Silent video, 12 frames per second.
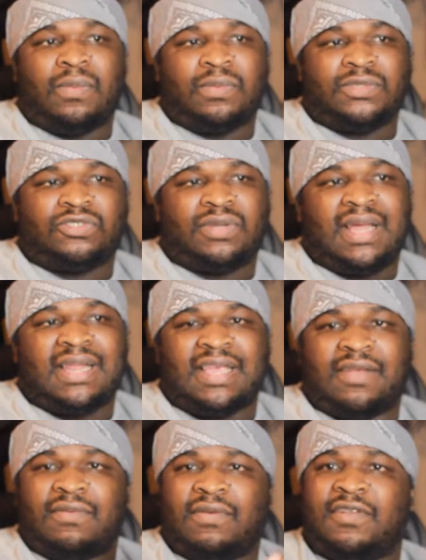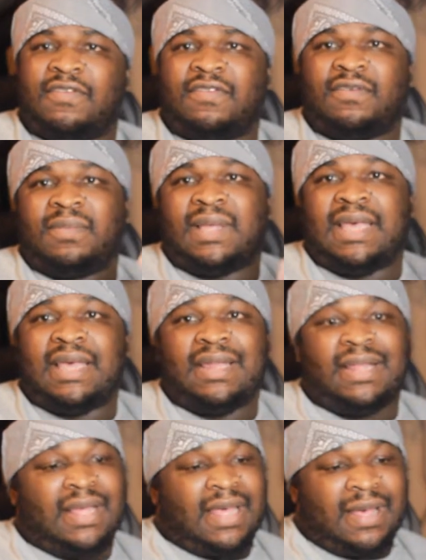was trying to get rid of them, and
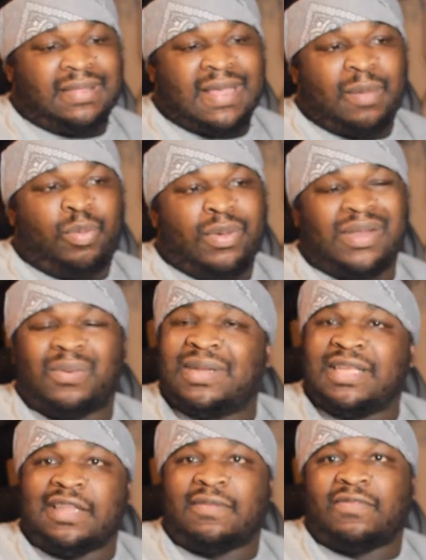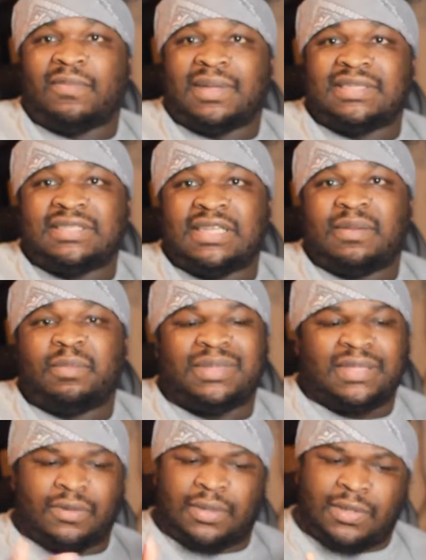at that point I wanted to get them for my son, but
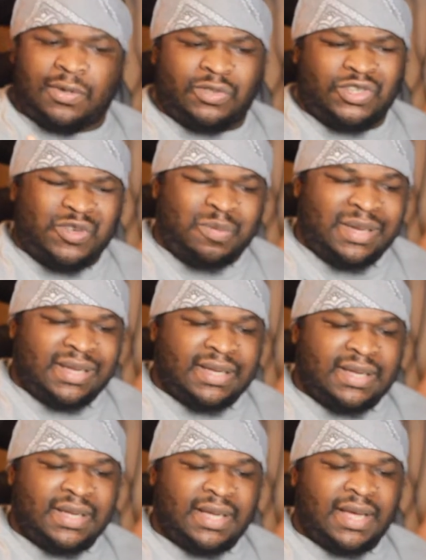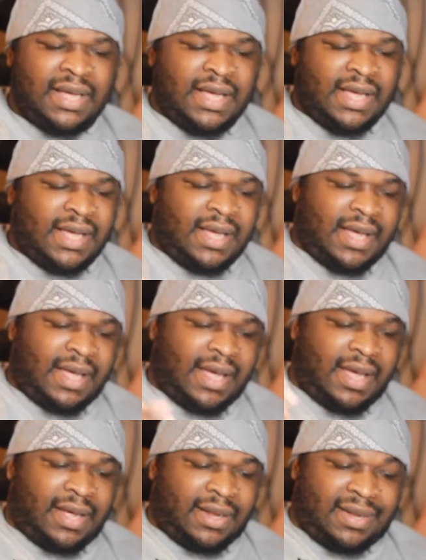they were a little too big.
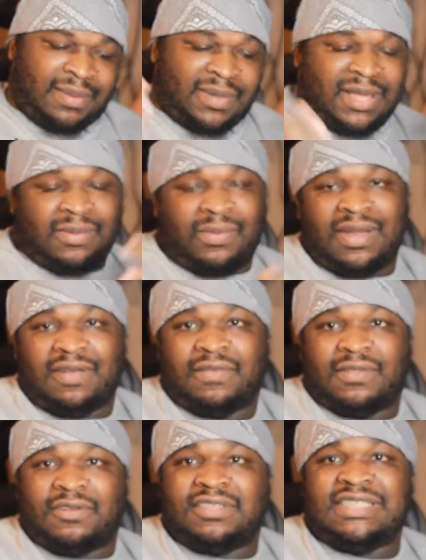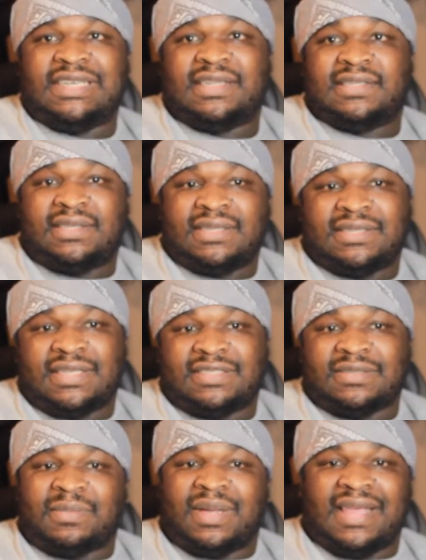And I'm like, whatever, they're DS. Let's get
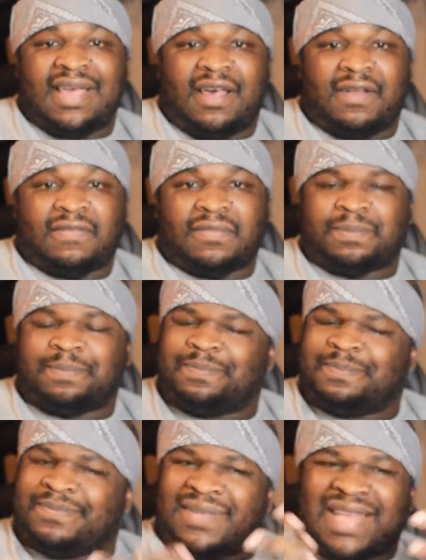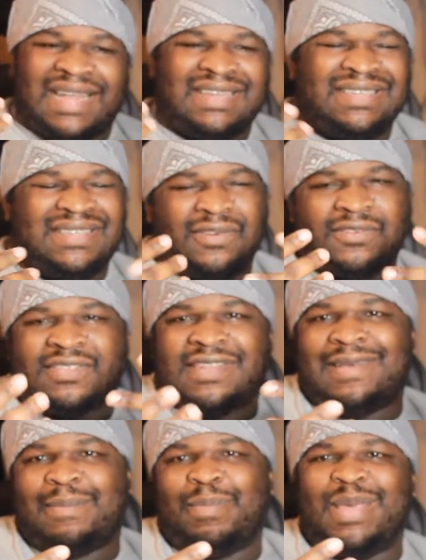some money out of them. I didn't
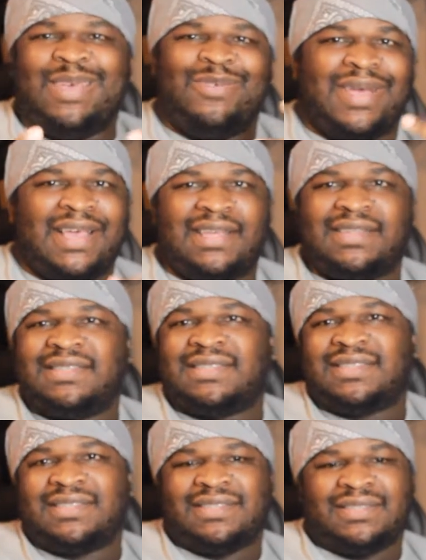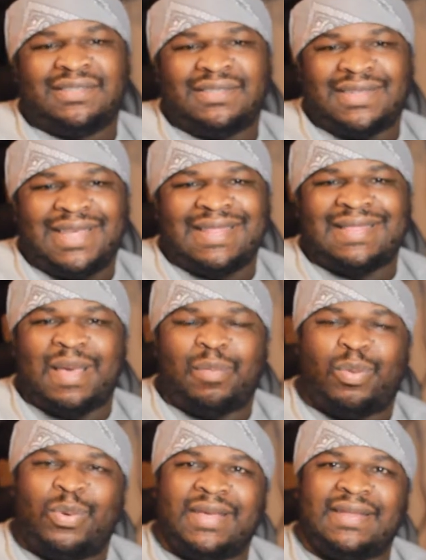understand B grades at that
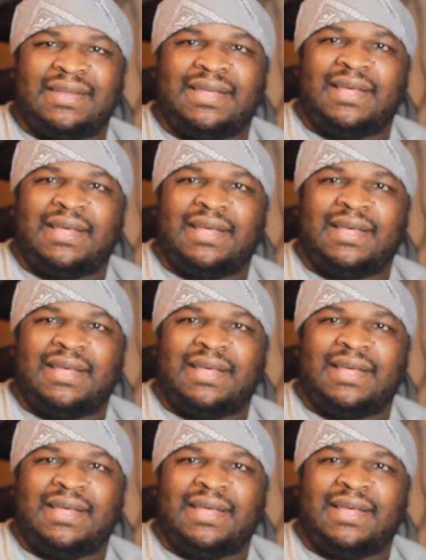point.